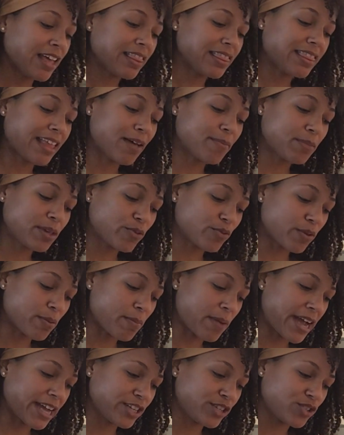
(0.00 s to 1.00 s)
Let me
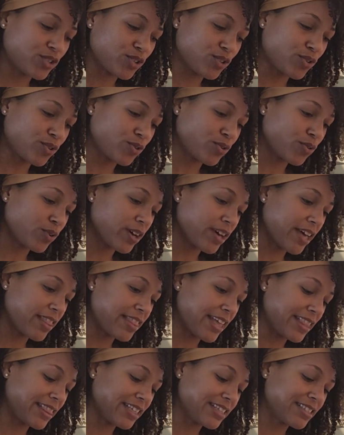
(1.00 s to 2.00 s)
remind you
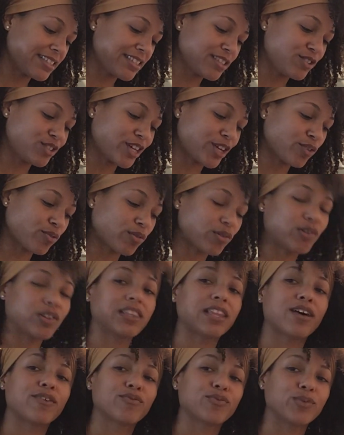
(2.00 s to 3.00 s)
that this is a general
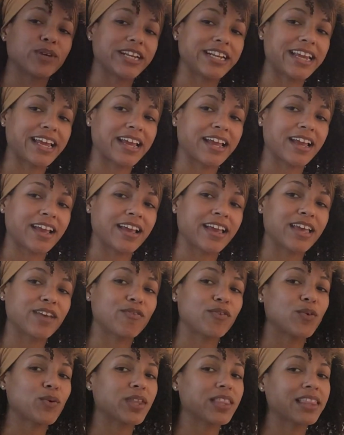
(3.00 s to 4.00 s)
love reading.
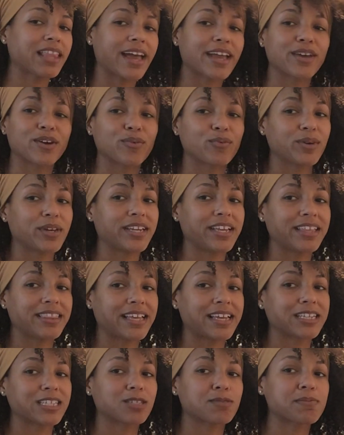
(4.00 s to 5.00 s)
If you would like a reading
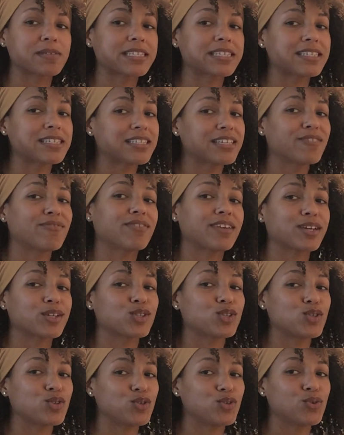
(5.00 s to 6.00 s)
that is specific
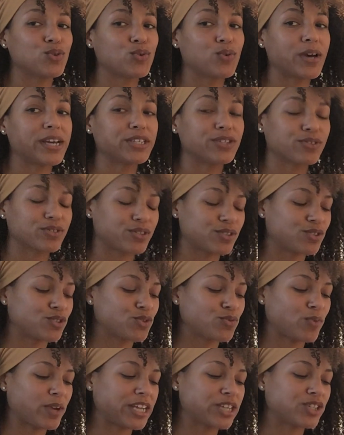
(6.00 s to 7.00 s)
to you and your
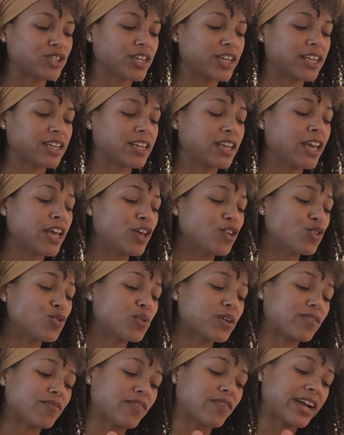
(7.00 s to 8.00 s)
situation, you
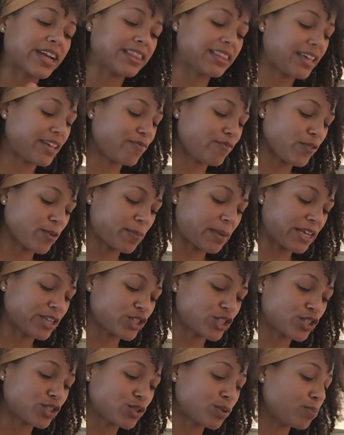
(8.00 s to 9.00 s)
can find the
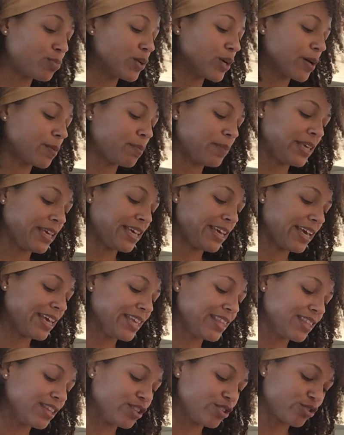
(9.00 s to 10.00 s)
information to book me
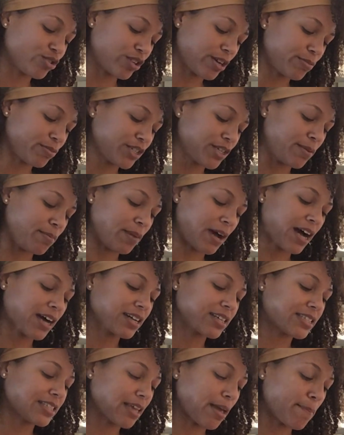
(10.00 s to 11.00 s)
in the description
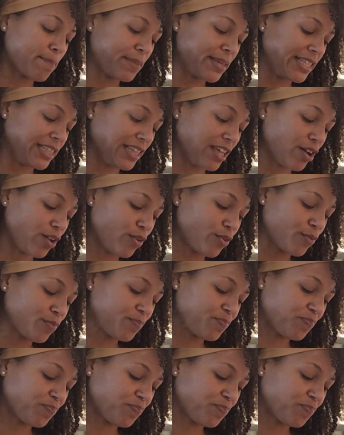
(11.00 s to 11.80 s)
box below.